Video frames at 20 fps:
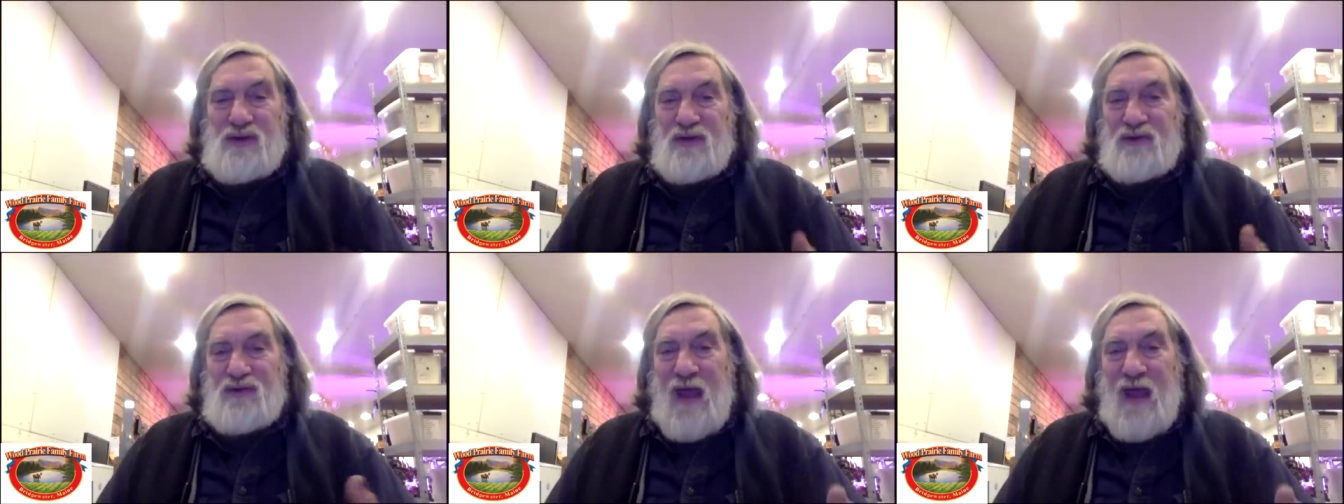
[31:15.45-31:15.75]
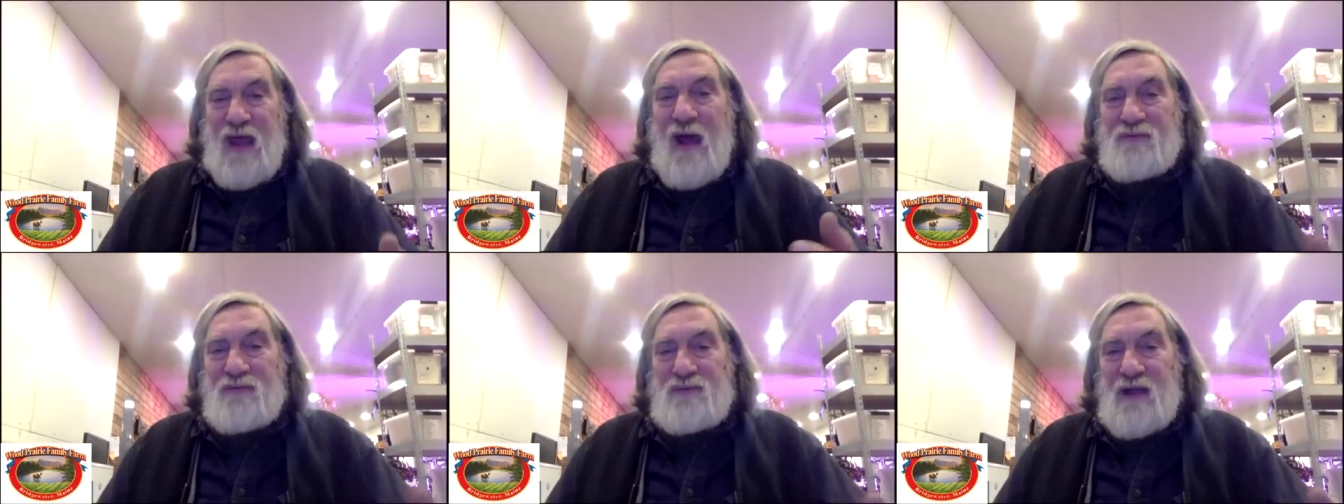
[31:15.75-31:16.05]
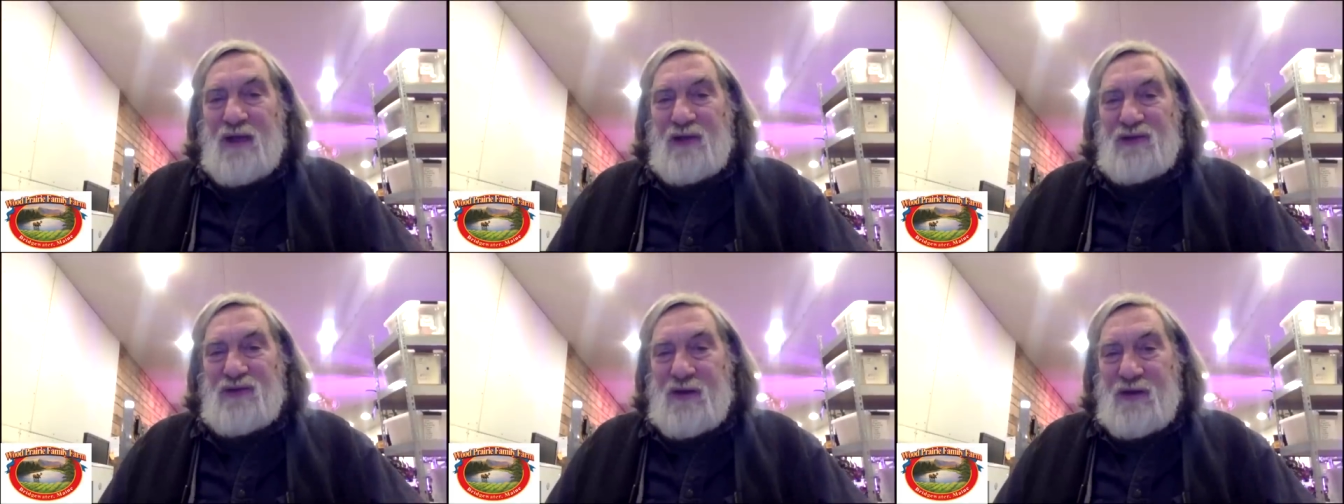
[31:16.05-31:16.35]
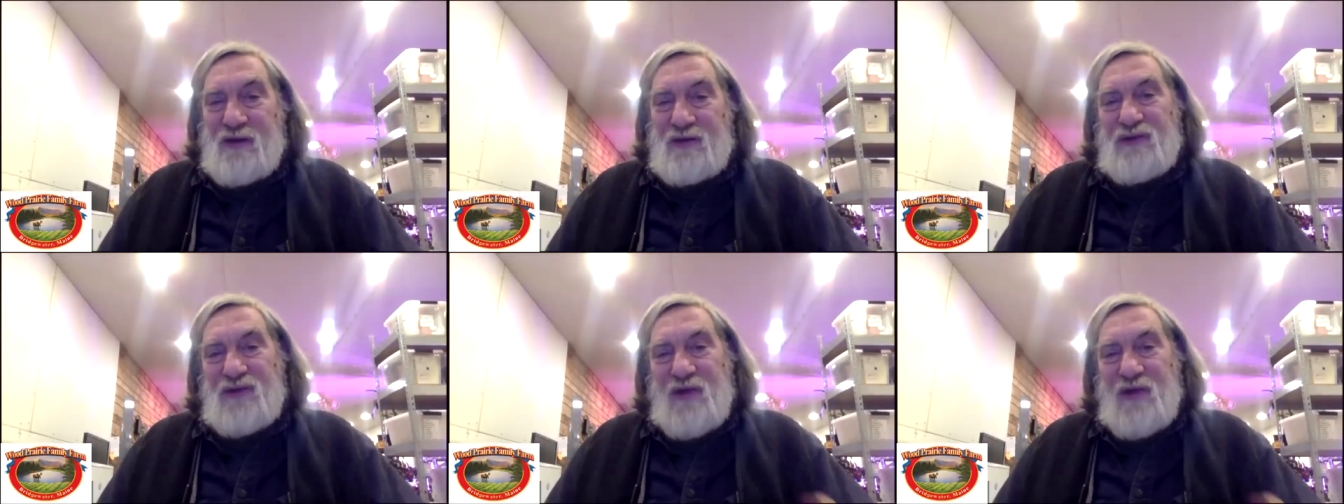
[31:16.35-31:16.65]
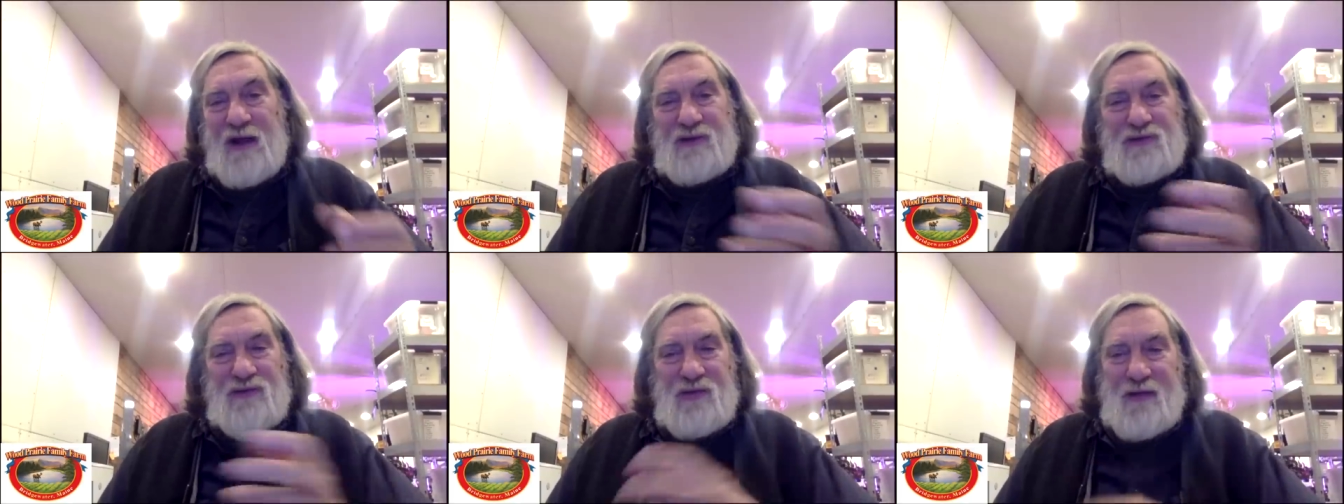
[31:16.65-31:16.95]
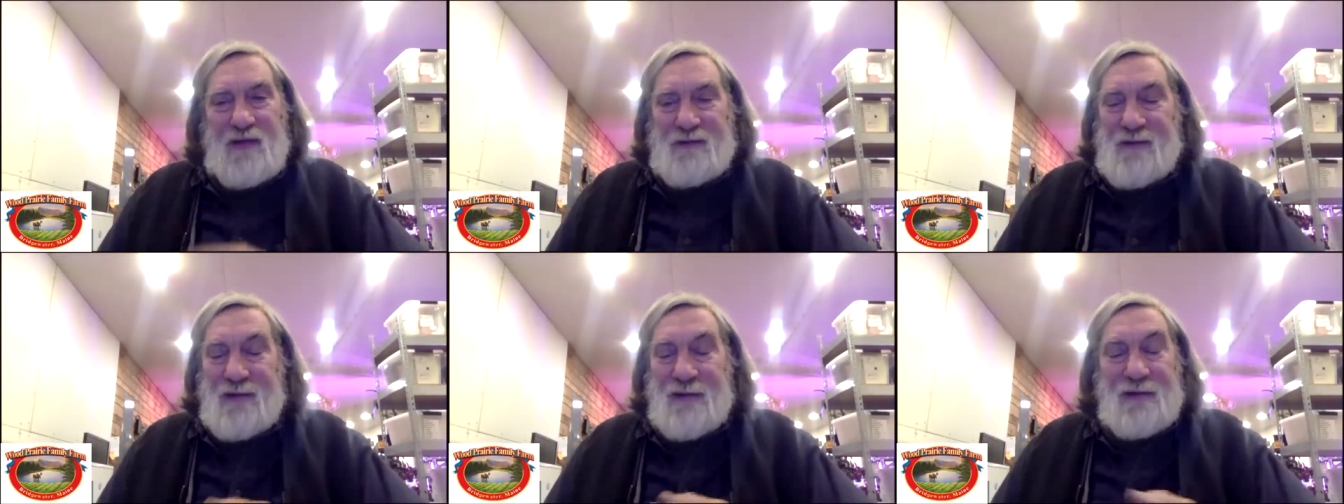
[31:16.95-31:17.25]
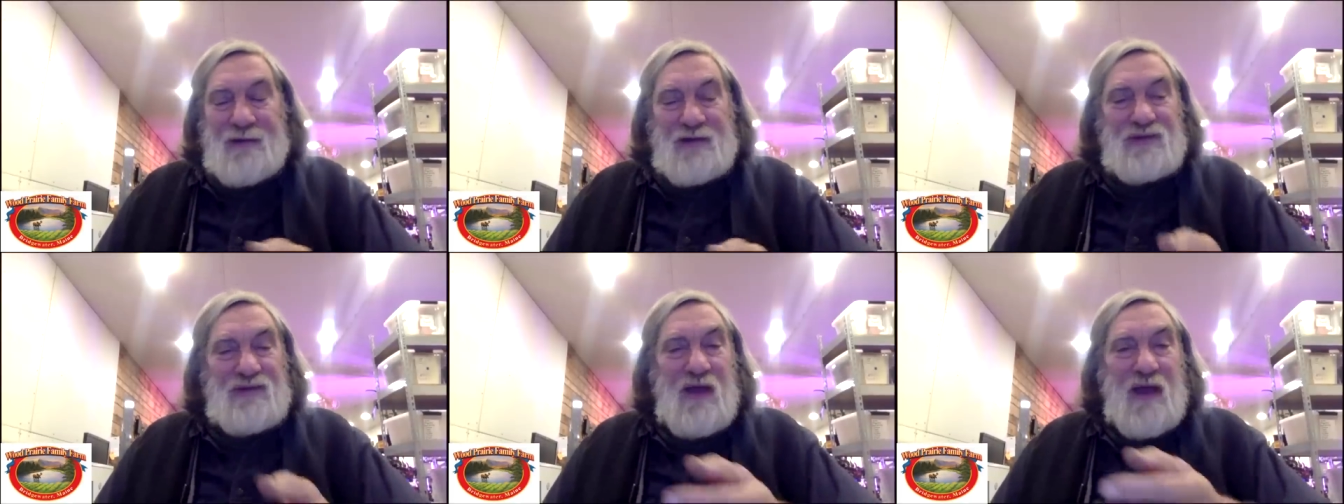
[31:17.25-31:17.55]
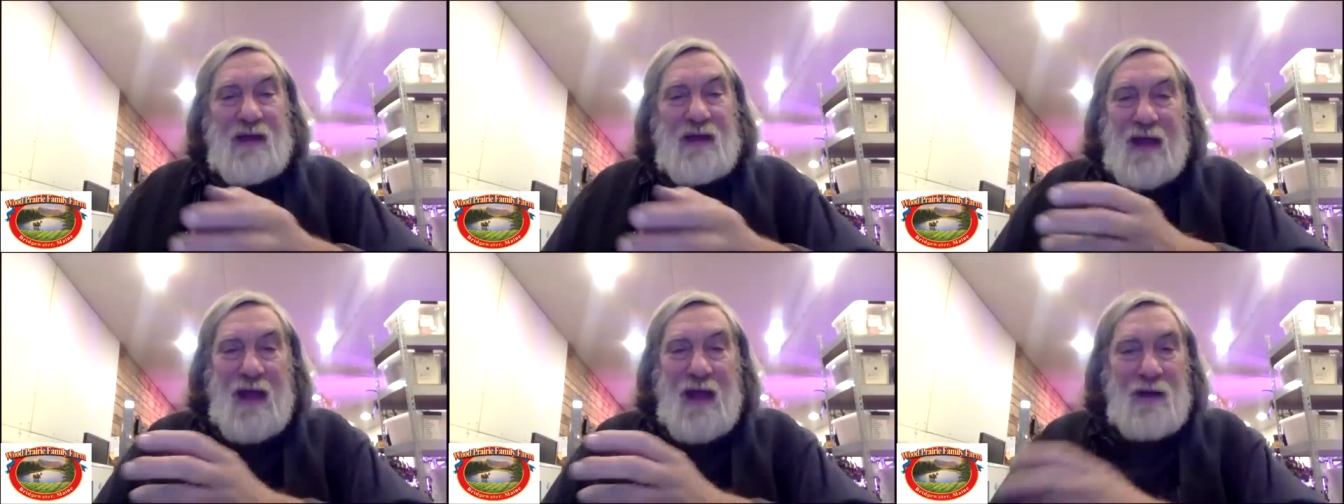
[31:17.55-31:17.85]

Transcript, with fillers: So we just have less insects than,